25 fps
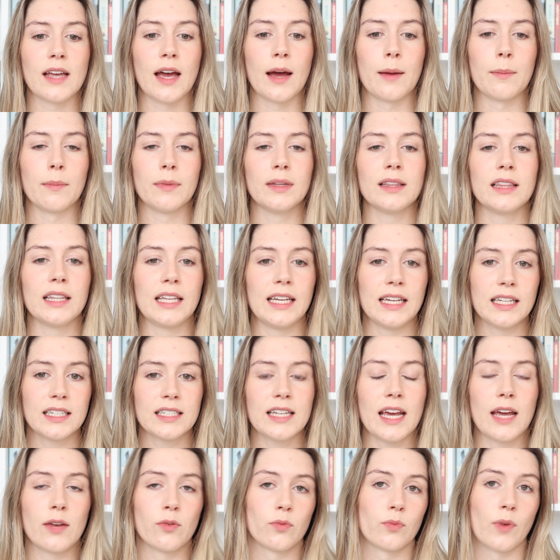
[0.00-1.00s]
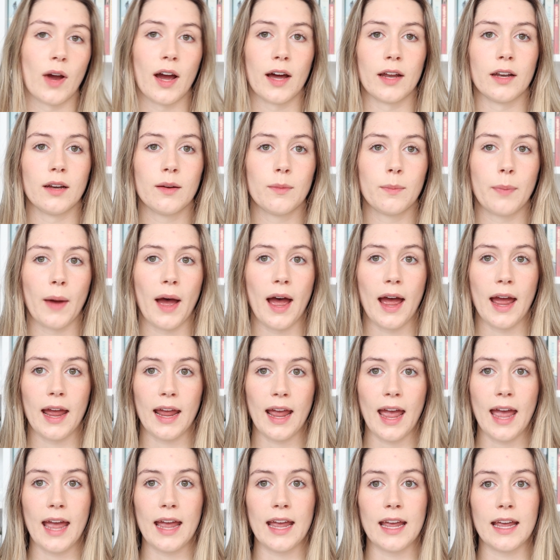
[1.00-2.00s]
led and run
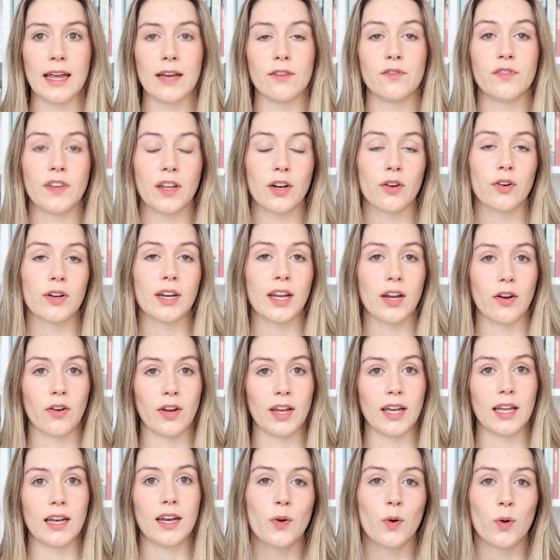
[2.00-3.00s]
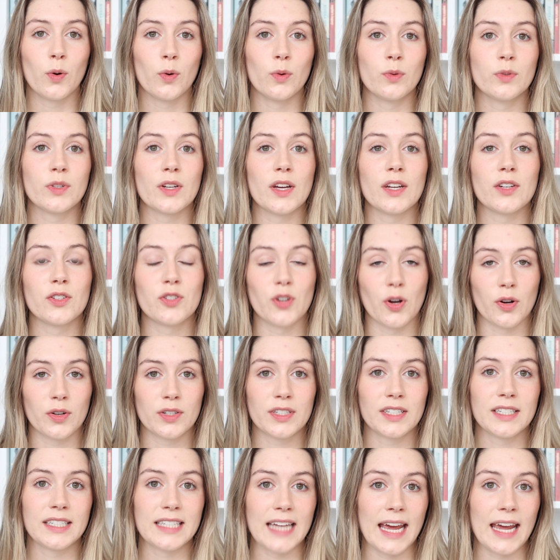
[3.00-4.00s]
by a veterinarian called
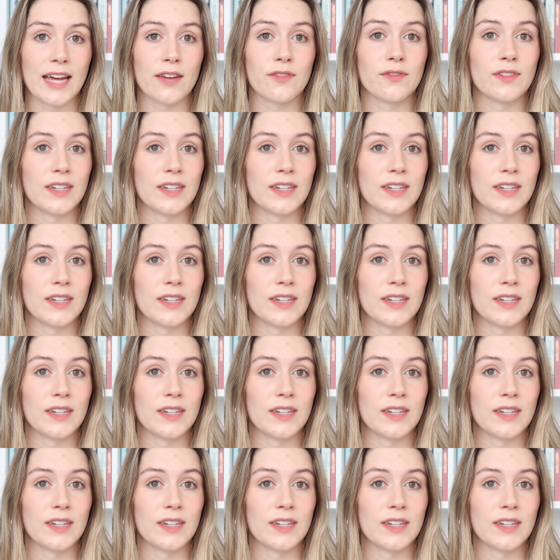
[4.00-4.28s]
Dr. Dave